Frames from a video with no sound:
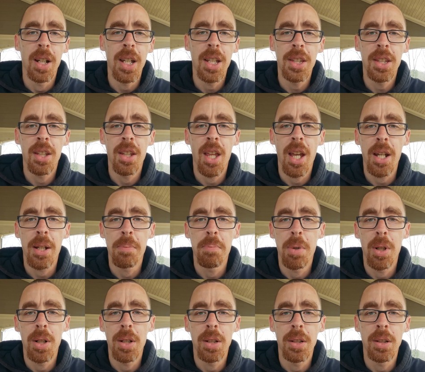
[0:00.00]
hit the like
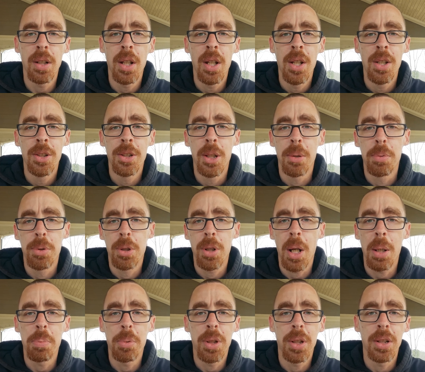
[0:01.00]
button,
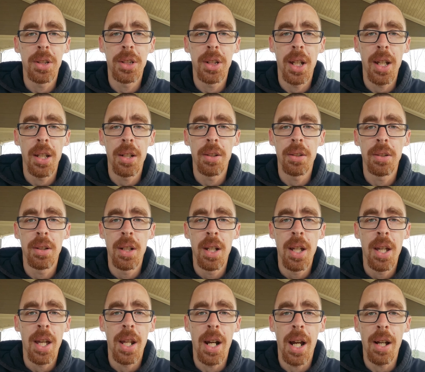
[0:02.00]
subscribe to the channel,
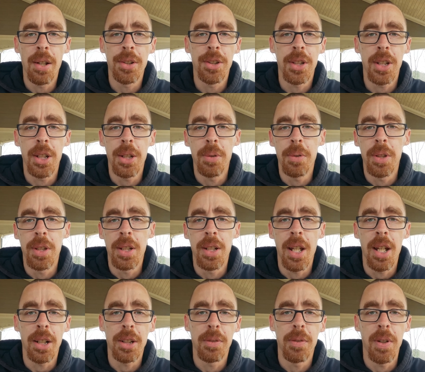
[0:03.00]
and I'll see you in the
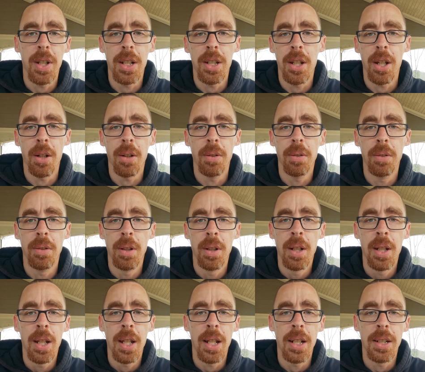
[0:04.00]
next video.
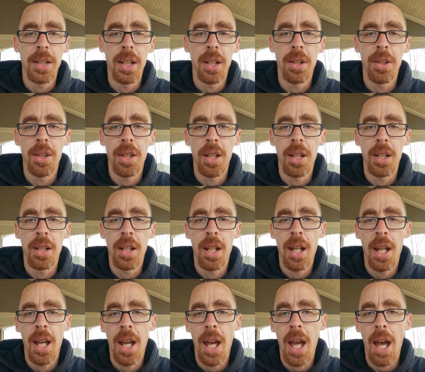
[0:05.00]
Until then,
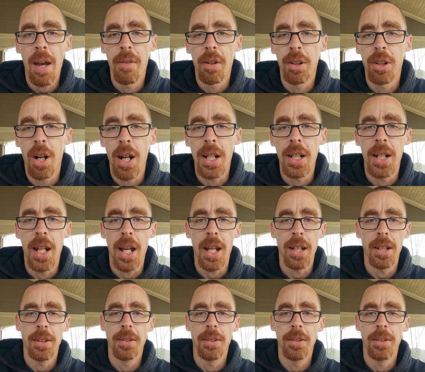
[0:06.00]
have a great day.